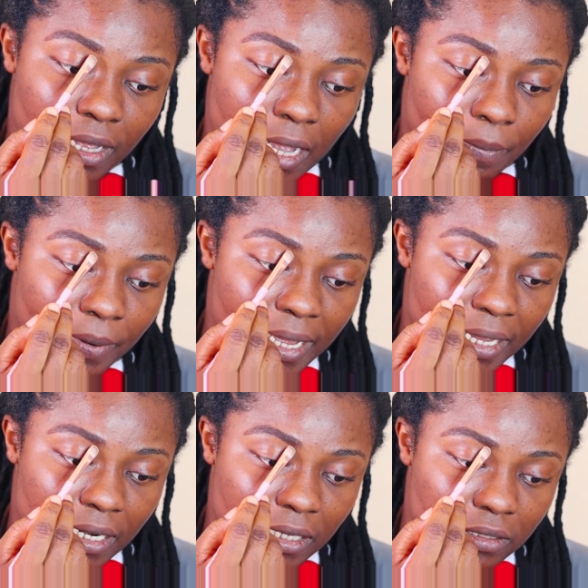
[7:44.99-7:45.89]

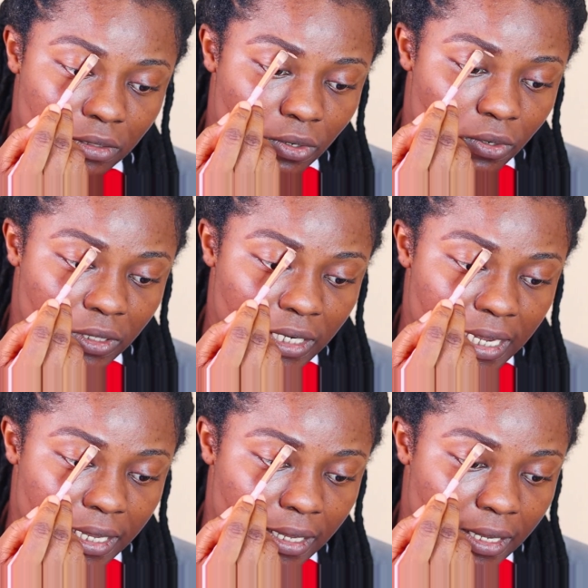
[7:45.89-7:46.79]
applying it
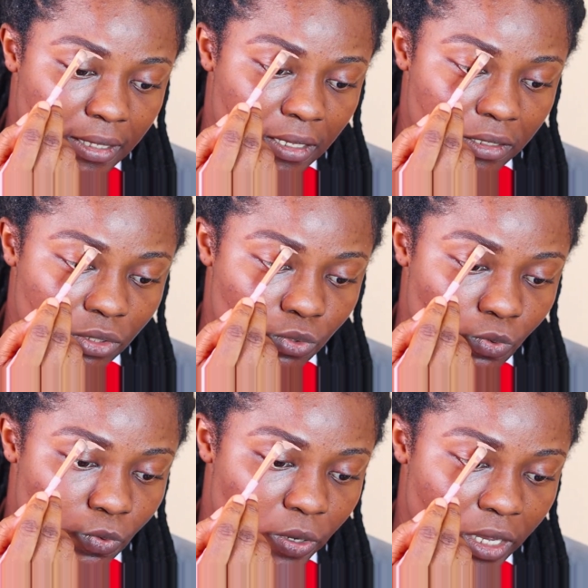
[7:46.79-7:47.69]
under here this
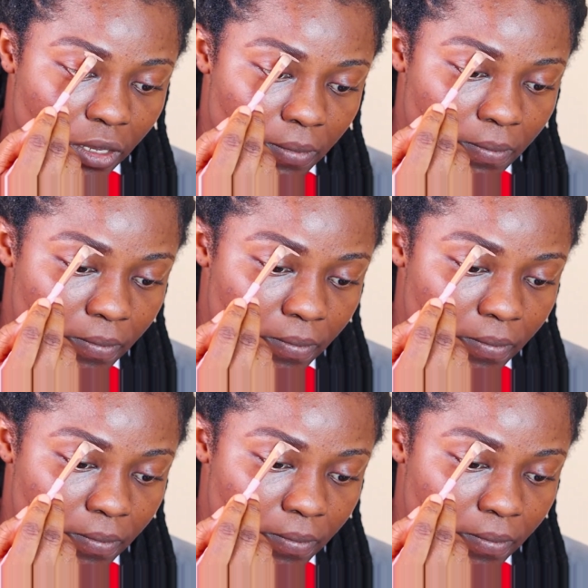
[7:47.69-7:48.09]
way.